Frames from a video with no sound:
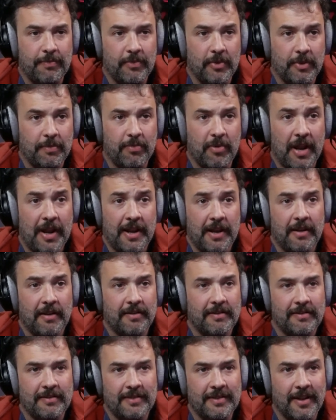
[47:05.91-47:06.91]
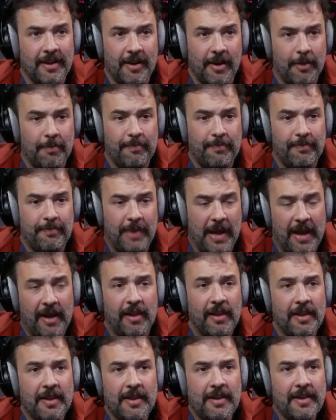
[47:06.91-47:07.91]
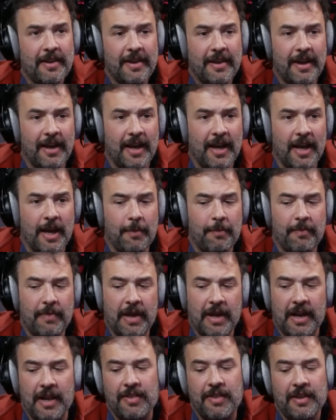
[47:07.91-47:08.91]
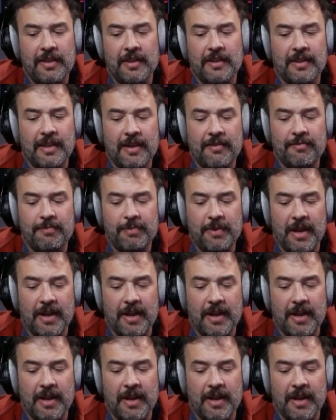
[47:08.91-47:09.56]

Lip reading: with Brennan, our pal. And I think that they've